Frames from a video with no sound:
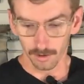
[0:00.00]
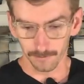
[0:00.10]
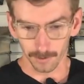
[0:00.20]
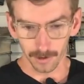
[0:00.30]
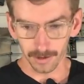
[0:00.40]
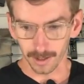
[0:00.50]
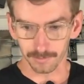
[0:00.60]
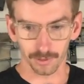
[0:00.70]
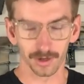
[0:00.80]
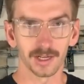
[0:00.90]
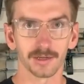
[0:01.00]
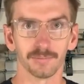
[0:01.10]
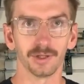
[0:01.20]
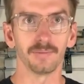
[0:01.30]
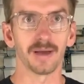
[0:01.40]
Overall, a pretty
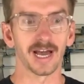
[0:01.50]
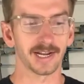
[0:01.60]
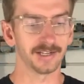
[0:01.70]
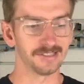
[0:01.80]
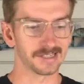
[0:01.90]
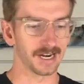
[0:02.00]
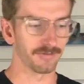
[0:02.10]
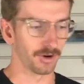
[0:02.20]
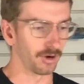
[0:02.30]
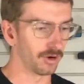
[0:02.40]
complete package. It's kind of an